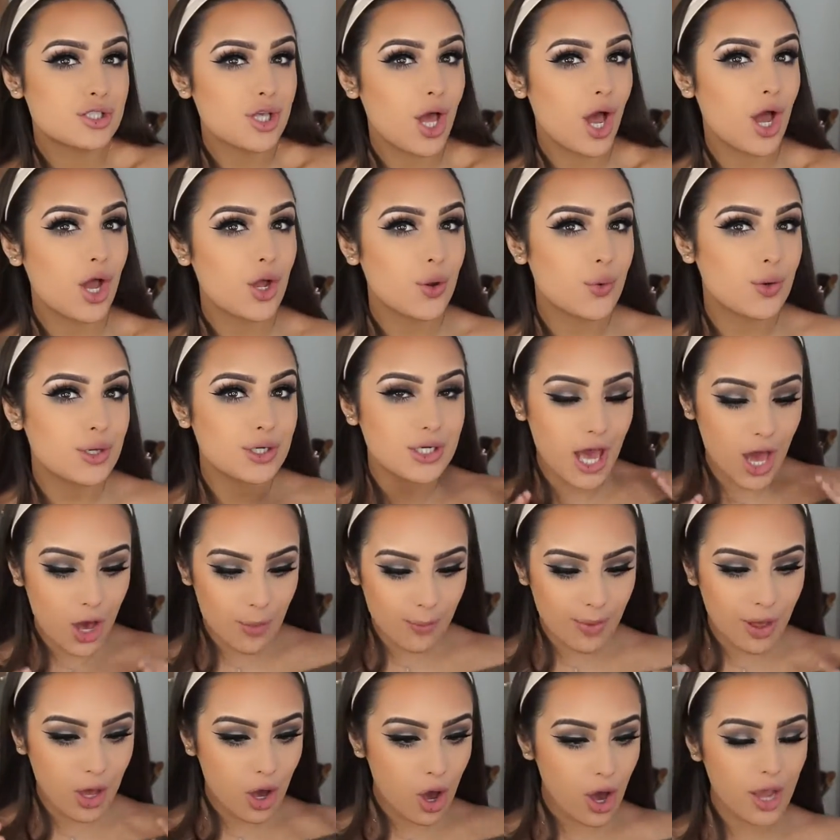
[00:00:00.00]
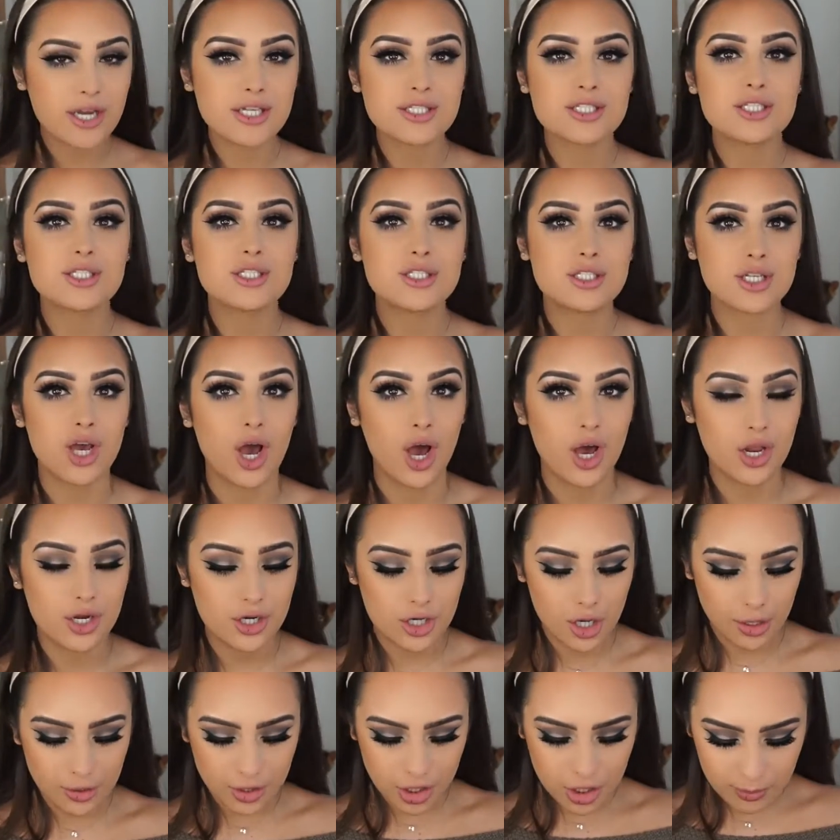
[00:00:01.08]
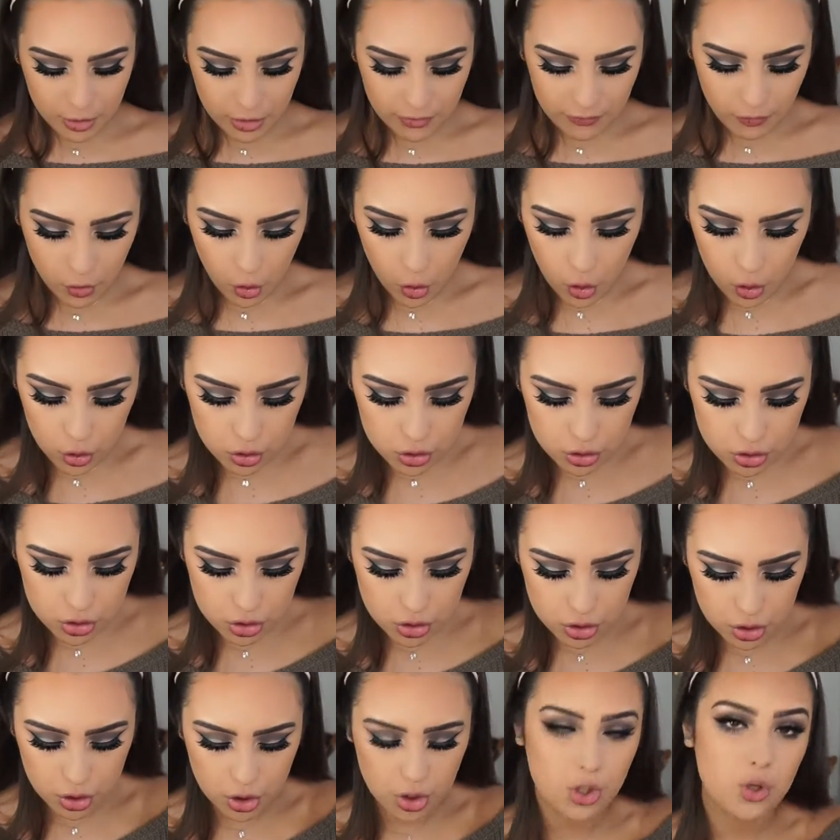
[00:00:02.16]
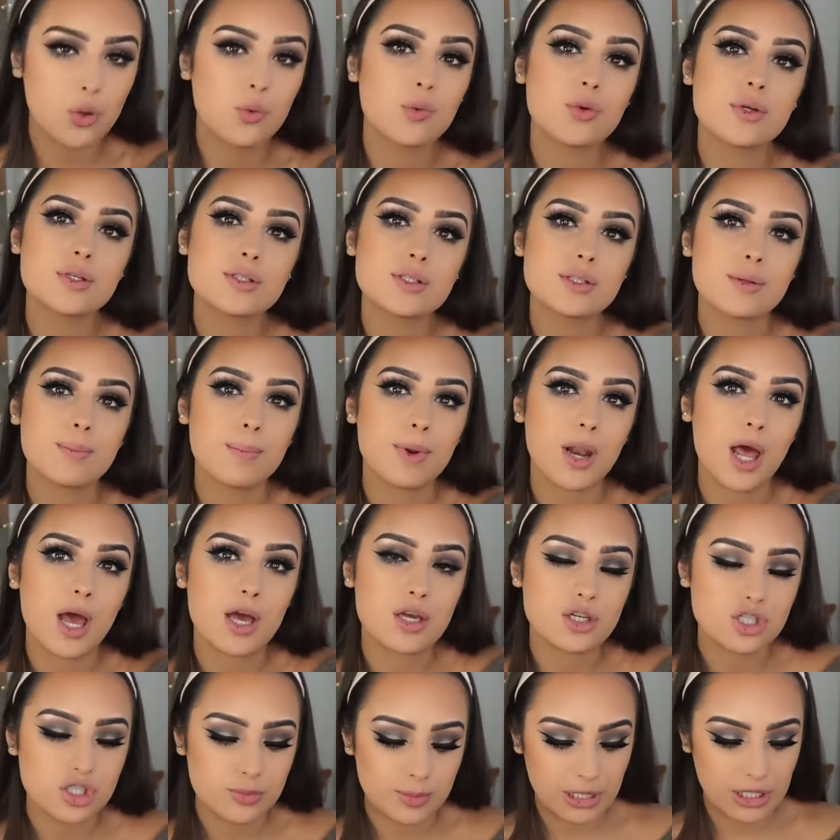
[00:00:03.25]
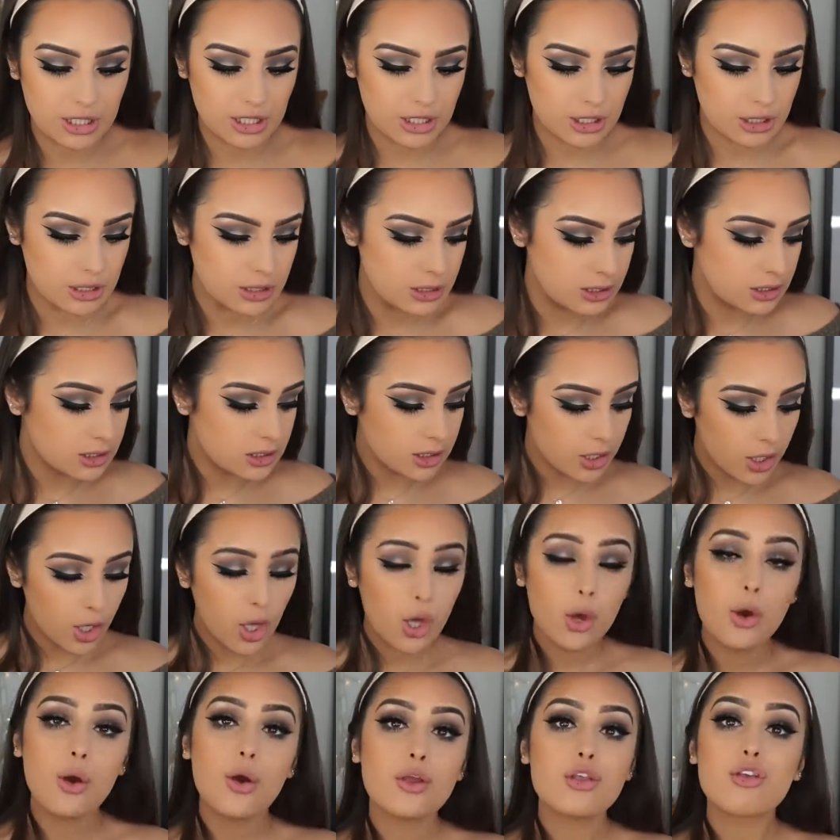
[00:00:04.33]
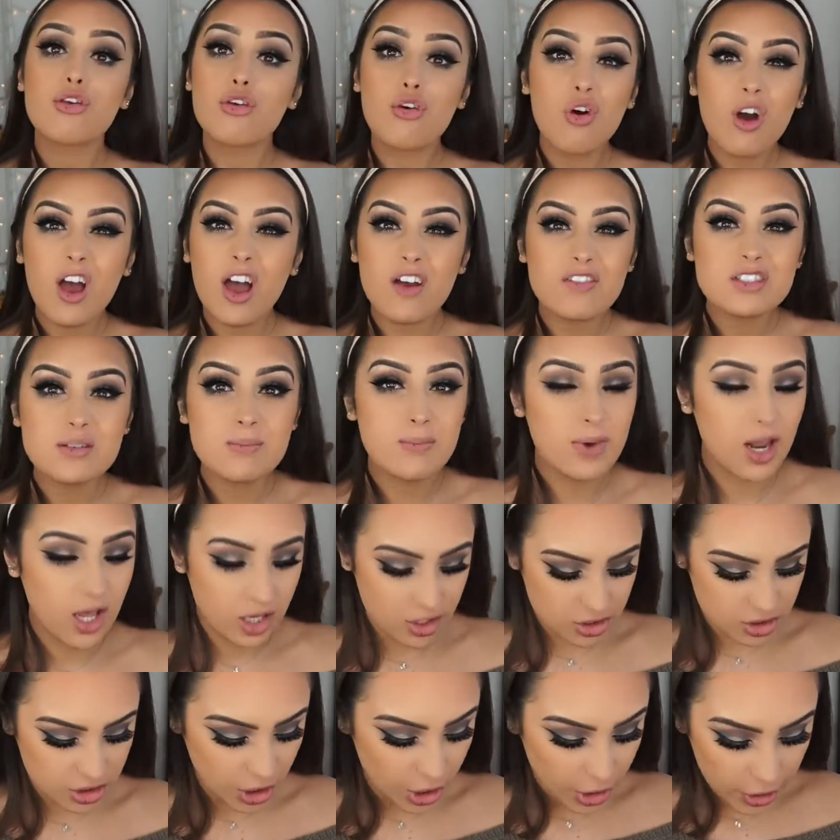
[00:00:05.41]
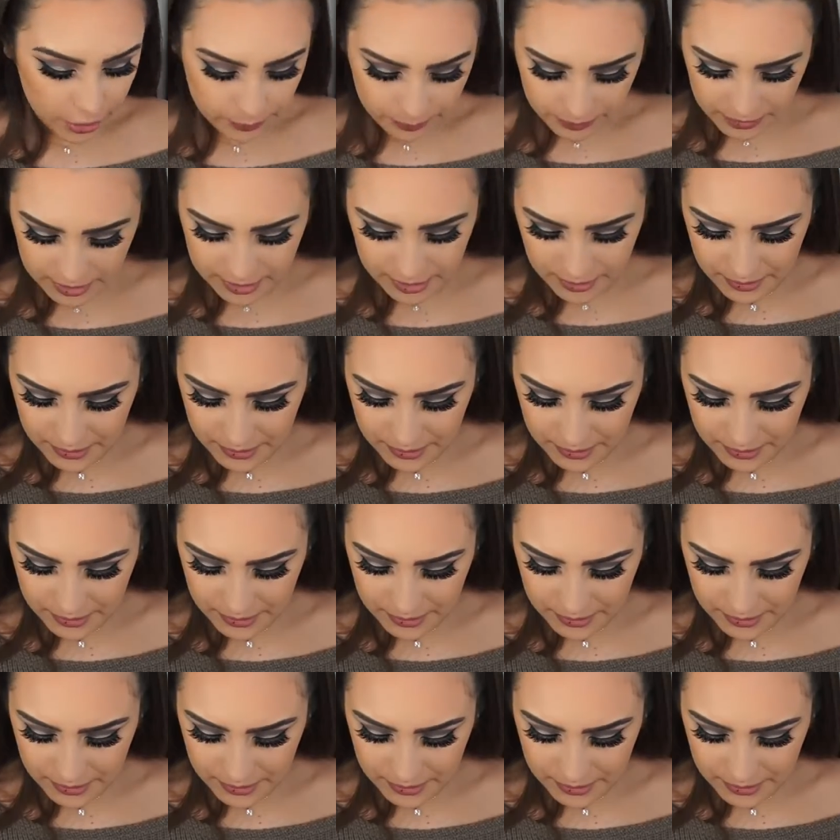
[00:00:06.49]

So now my eyes are done, I'm going to move on to some blush, because you've got to have some blush, you know.